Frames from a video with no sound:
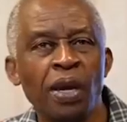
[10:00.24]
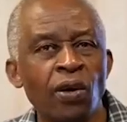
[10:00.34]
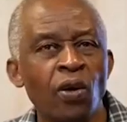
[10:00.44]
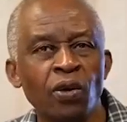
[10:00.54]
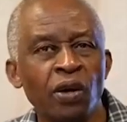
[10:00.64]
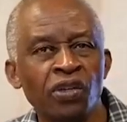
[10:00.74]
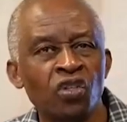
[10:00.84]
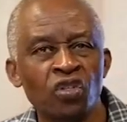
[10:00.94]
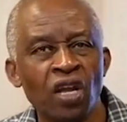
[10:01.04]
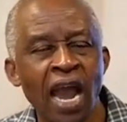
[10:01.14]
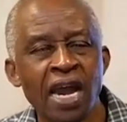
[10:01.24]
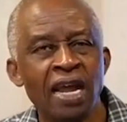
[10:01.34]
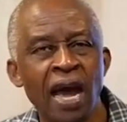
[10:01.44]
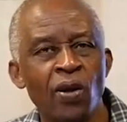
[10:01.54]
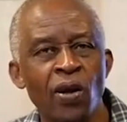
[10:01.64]
are not on the side, they
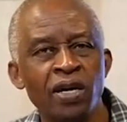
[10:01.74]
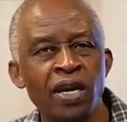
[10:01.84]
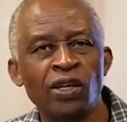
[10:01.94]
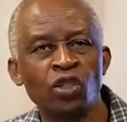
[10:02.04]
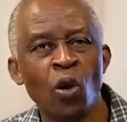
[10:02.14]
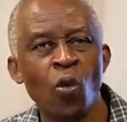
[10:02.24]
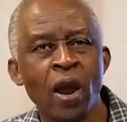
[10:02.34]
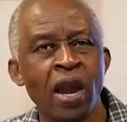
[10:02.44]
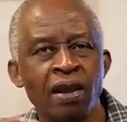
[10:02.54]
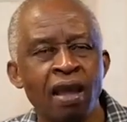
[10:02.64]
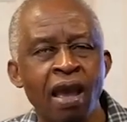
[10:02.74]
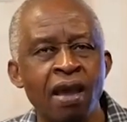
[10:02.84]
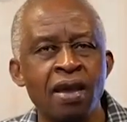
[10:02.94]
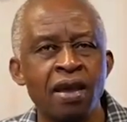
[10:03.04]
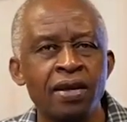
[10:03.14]
are not there somewhere there,
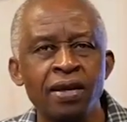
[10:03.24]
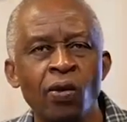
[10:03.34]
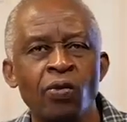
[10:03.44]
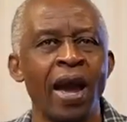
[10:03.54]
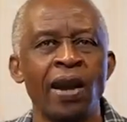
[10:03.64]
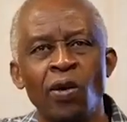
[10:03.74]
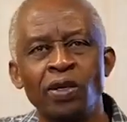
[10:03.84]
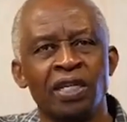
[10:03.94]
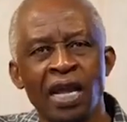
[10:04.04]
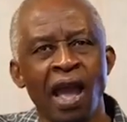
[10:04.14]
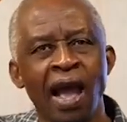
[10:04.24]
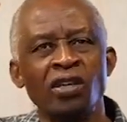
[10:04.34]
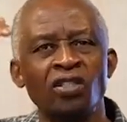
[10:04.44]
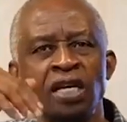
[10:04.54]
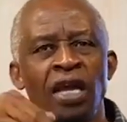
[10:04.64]
you know, we are not there
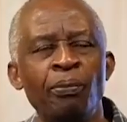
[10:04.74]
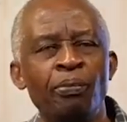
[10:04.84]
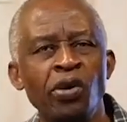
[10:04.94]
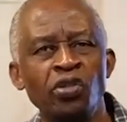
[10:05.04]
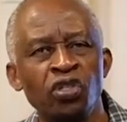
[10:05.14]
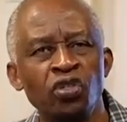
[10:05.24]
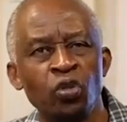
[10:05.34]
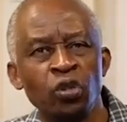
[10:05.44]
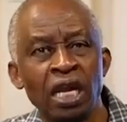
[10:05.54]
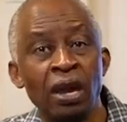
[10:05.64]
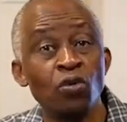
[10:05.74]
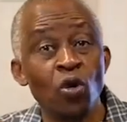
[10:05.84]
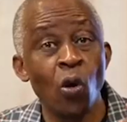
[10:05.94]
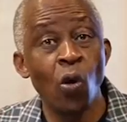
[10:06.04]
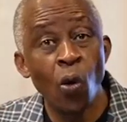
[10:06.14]
as bosses to them.
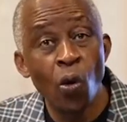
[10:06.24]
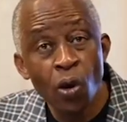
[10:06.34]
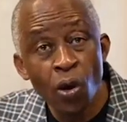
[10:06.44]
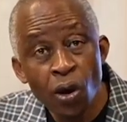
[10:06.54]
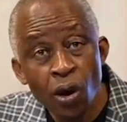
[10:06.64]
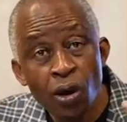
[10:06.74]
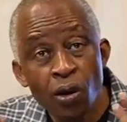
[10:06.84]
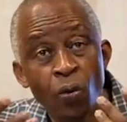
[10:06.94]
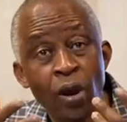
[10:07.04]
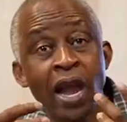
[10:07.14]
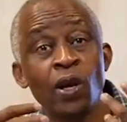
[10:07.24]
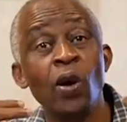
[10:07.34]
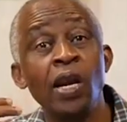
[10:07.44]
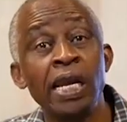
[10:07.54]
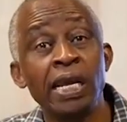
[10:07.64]
No, we are
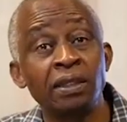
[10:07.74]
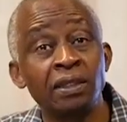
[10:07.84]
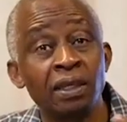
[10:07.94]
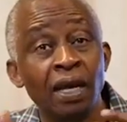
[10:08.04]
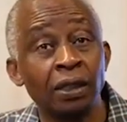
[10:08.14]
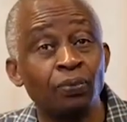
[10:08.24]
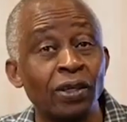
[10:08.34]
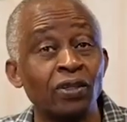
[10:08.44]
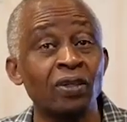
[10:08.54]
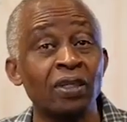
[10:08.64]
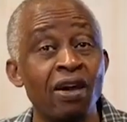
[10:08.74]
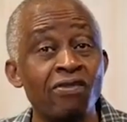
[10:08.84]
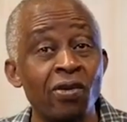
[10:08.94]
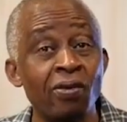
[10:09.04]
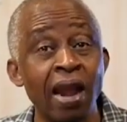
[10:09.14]
colleagues, as Pastor
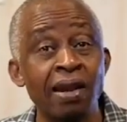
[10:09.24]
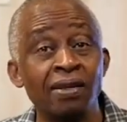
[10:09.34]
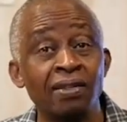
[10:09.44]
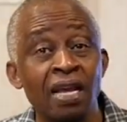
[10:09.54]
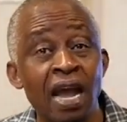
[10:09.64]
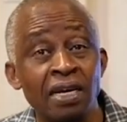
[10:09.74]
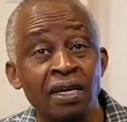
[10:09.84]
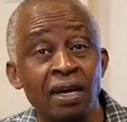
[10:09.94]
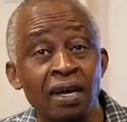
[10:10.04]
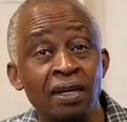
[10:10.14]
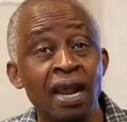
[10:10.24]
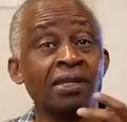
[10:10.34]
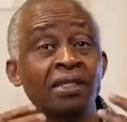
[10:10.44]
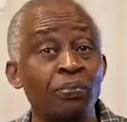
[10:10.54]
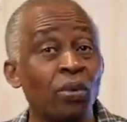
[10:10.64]
Tavon rightly said. That's
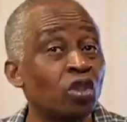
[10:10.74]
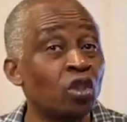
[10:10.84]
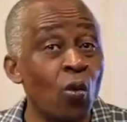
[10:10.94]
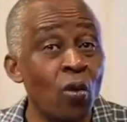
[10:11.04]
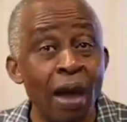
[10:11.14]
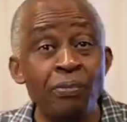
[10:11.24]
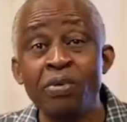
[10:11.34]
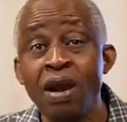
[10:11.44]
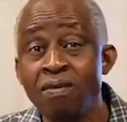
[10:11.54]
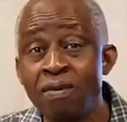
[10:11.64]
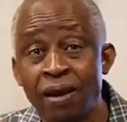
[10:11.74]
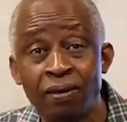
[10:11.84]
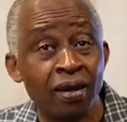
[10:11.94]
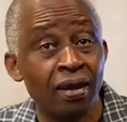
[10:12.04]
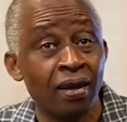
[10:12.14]
the position. We are brethren.
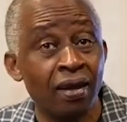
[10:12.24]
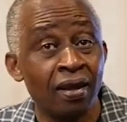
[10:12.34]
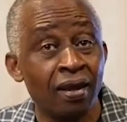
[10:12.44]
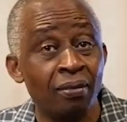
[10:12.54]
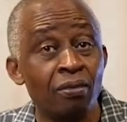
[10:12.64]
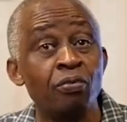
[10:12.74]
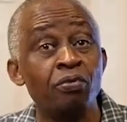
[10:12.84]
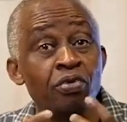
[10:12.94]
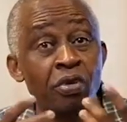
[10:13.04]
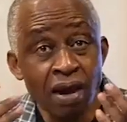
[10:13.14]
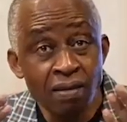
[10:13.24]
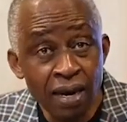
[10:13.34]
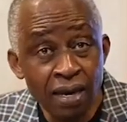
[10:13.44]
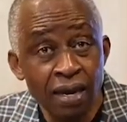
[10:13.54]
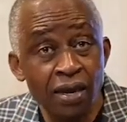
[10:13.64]
Brethren
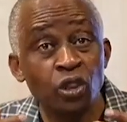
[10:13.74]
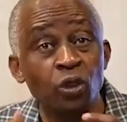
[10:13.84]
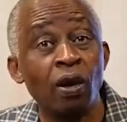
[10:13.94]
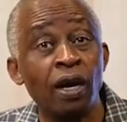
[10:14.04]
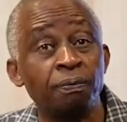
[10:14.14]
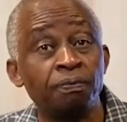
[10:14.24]
in Yeshua.